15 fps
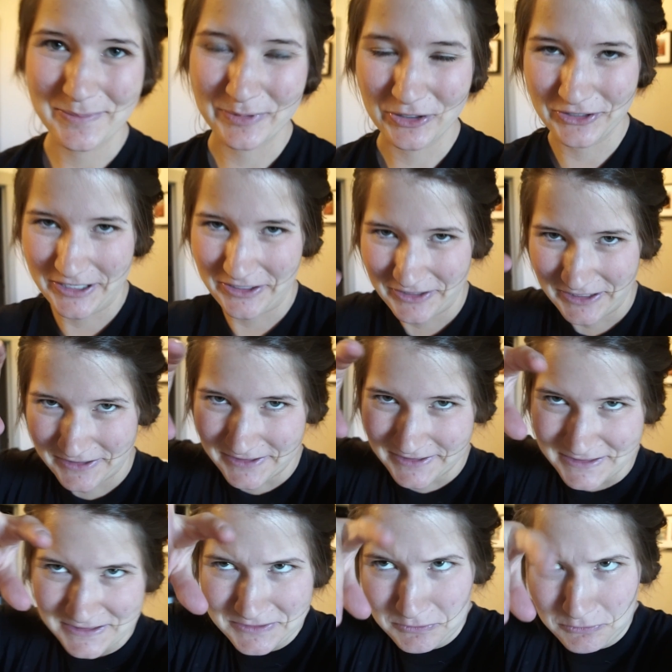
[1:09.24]
up all night like
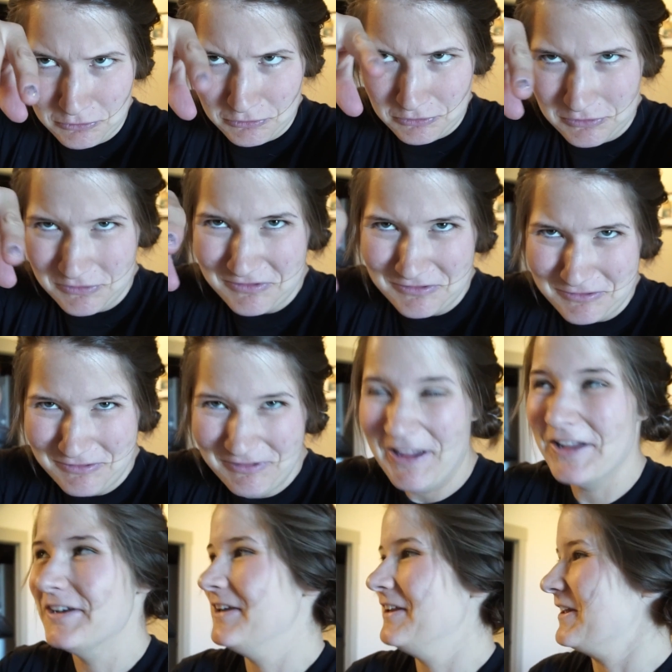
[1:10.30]
this,
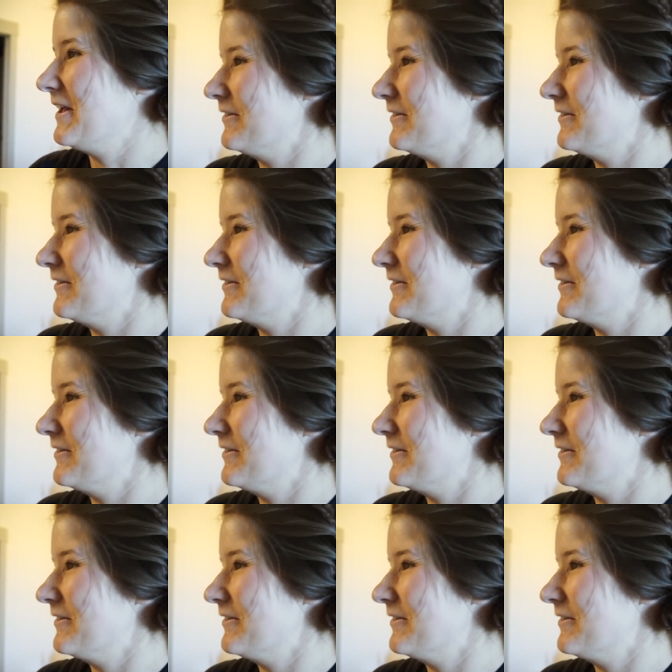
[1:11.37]
editing